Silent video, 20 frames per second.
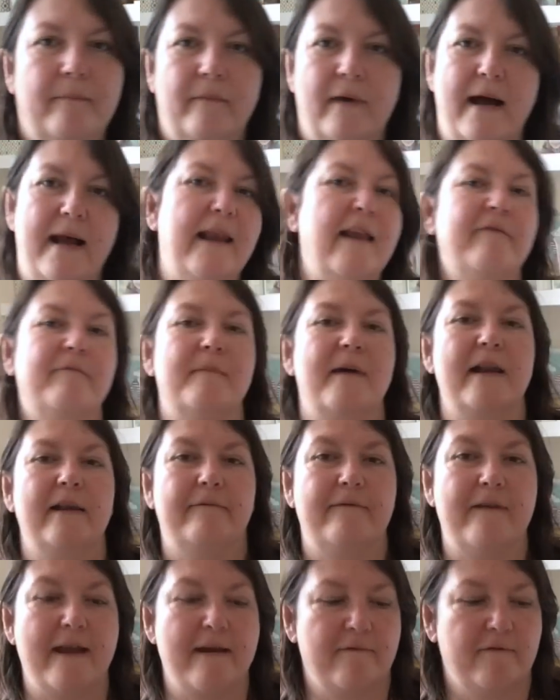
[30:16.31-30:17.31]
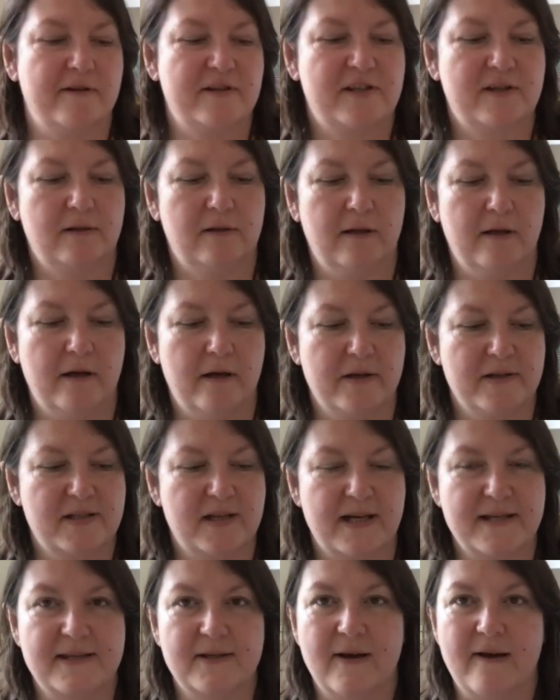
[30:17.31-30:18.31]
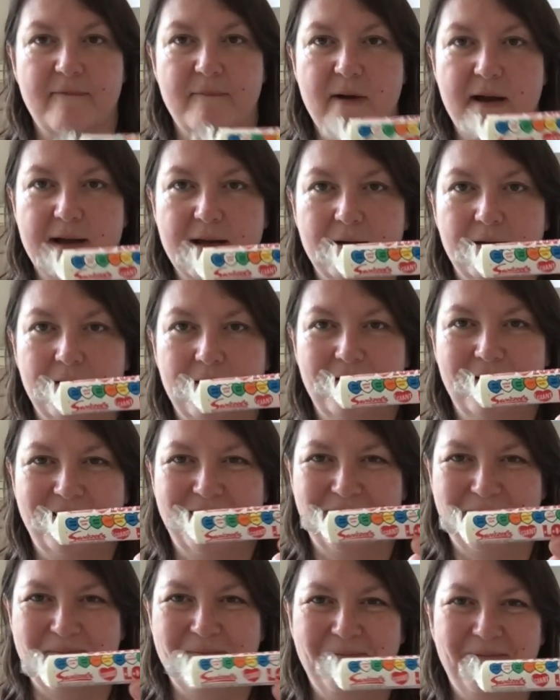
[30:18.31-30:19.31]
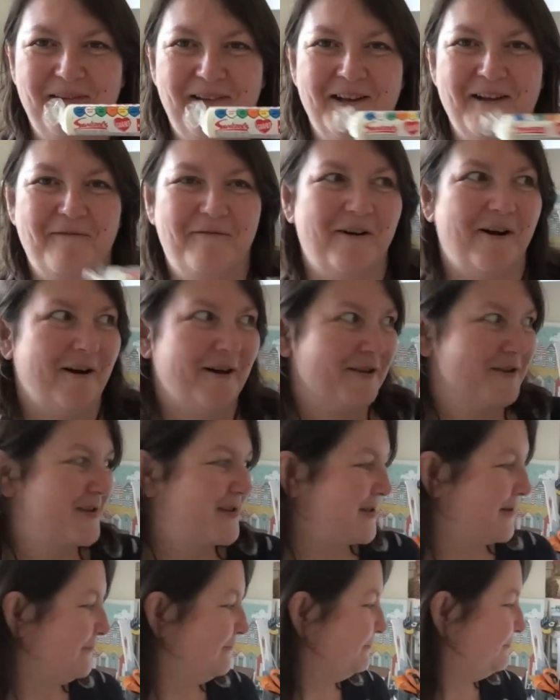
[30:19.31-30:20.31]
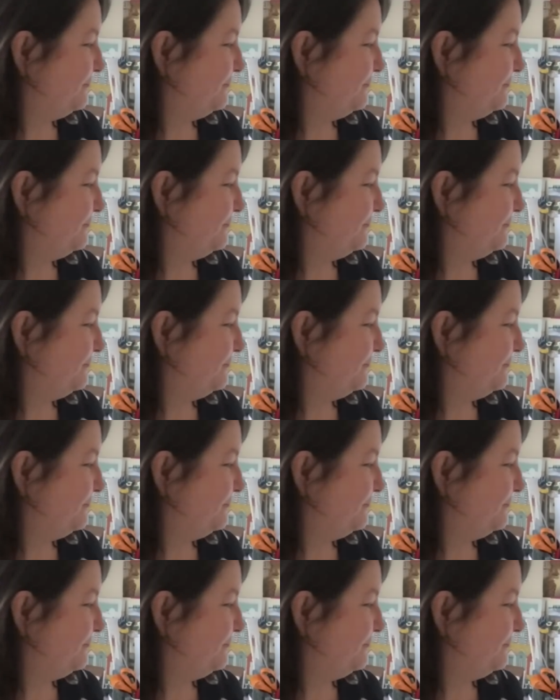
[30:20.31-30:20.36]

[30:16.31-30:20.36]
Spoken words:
I left my favourites till last. I still have my love hearts.